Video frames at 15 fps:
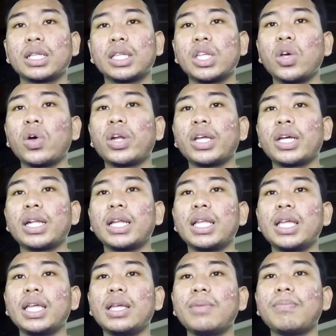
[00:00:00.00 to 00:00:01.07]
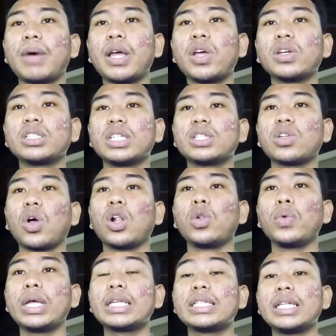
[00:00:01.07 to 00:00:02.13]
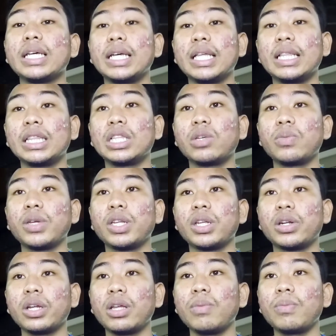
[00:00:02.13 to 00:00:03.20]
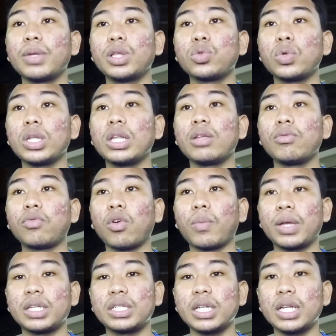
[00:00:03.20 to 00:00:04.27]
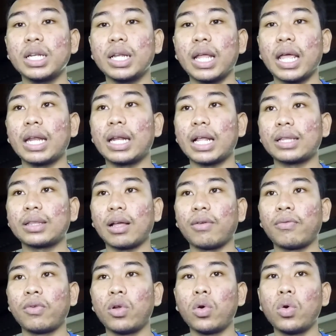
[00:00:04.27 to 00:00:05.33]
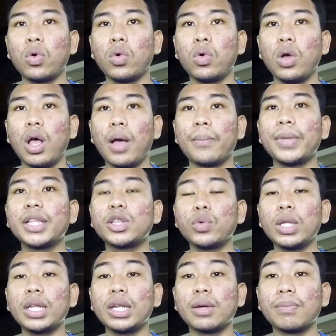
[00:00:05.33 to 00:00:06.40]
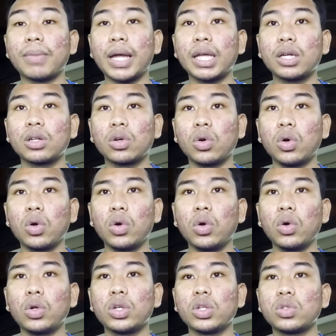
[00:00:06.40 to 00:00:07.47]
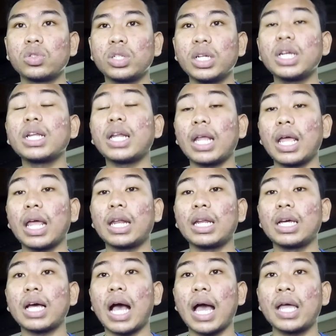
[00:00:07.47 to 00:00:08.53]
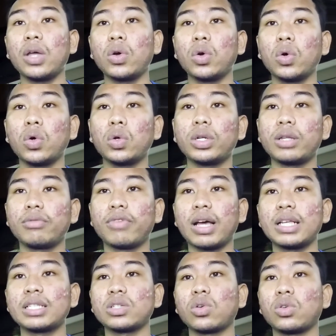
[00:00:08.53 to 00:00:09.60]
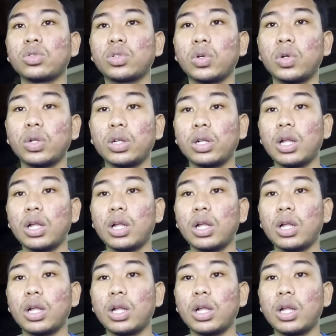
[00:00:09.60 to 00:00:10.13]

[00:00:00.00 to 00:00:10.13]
Theoretically, BIOS is always the intermediary between information and data flow between the micronutrient and the I/O device control.